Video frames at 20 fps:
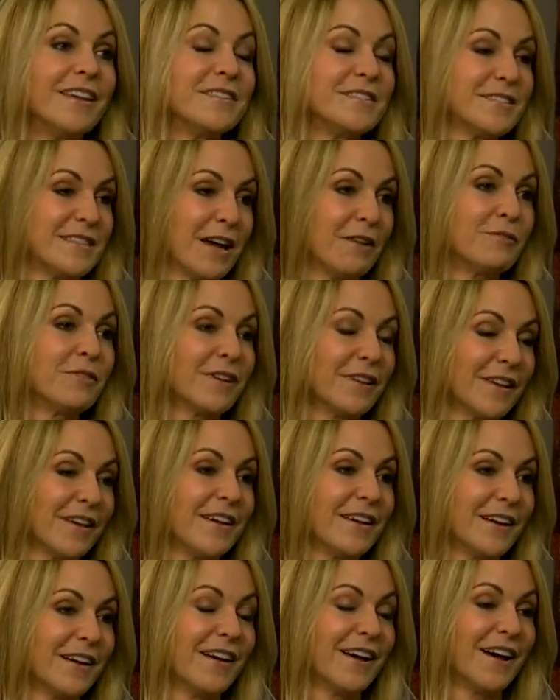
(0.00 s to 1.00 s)
Is
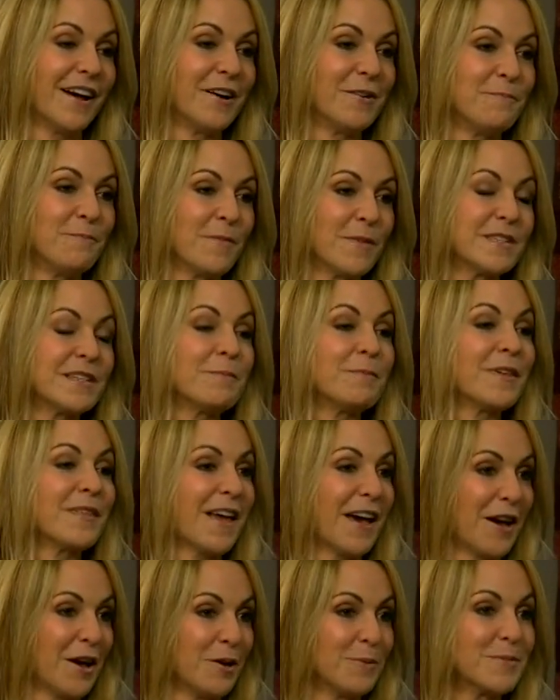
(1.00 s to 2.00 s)
definitely something
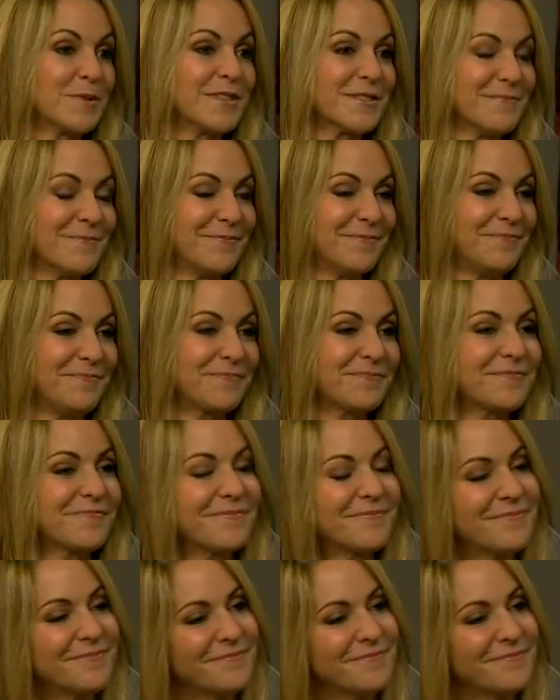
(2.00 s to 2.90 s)
that helps. Okay.